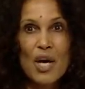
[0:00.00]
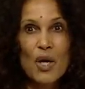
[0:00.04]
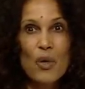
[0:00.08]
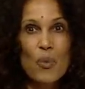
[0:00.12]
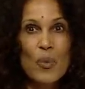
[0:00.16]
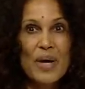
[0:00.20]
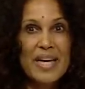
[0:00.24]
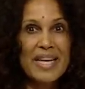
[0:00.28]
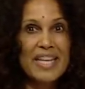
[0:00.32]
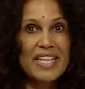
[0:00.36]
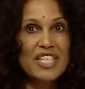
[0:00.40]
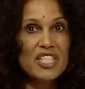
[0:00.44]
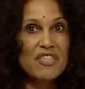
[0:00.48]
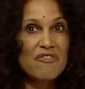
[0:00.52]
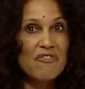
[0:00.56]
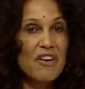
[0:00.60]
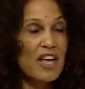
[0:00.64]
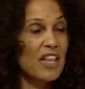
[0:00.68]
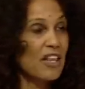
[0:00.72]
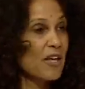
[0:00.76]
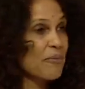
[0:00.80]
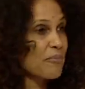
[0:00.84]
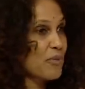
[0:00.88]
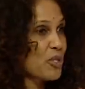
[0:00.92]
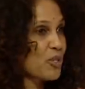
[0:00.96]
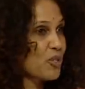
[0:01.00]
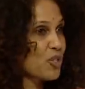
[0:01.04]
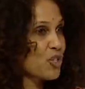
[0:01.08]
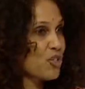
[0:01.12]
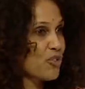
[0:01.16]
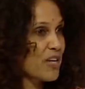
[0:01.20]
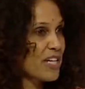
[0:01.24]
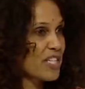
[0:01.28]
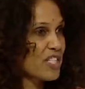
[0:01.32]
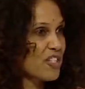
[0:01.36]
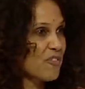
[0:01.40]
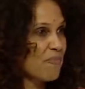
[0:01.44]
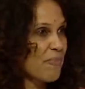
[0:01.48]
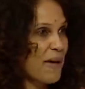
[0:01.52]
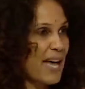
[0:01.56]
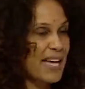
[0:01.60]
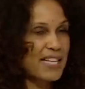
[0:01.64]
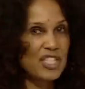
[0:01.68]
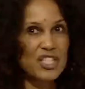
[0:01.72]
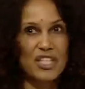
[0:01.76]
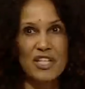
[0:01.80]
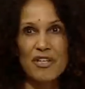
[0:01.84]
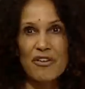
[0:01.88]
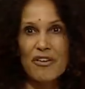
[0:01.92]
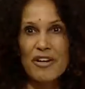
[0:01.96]
We can develop new strains of
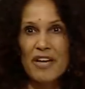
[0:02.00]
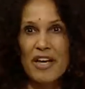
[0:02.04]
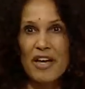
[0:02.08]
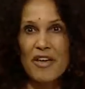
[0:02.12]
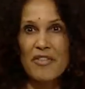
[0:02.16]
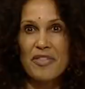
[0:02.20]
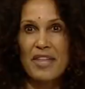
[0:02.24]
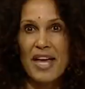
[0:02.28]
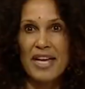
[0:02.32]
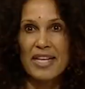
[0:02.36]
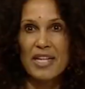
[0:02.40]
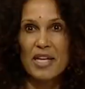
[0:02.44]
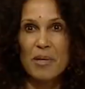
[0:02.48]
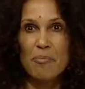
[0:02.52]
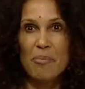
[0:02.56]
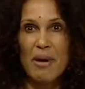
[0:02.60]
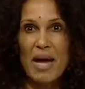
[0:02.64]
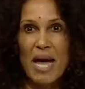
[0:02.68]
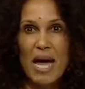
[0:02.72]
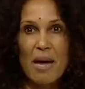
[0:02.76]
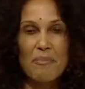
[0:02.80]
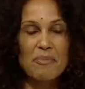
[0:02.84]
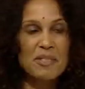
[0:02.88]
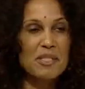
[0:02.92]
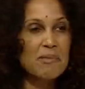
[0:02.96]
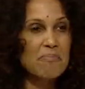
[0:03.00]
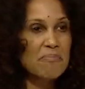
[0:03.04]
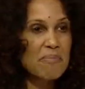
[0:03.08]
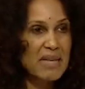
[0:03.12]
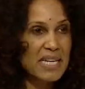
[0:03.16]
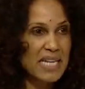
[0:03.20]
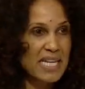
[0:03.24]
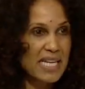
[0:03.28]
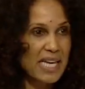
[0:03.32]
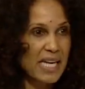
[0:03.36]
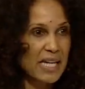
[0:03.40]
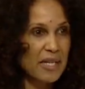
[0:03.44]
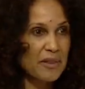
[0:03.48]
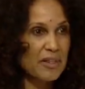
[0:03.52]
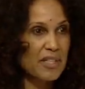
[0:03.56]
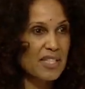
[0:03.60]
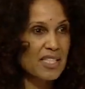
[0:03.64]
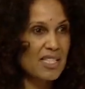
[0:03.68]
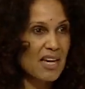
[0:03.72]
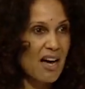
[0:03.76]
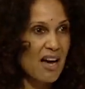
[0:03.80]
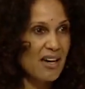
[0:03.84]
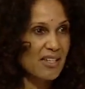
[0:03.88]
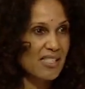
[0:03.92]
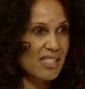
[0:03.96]
bacteria that can perhaps mitigate the
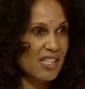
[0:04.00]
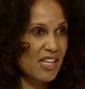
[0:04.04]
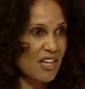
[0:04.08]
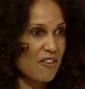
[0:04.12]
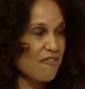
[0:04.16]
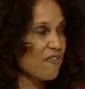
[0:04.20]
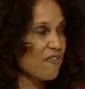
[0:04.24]
toxic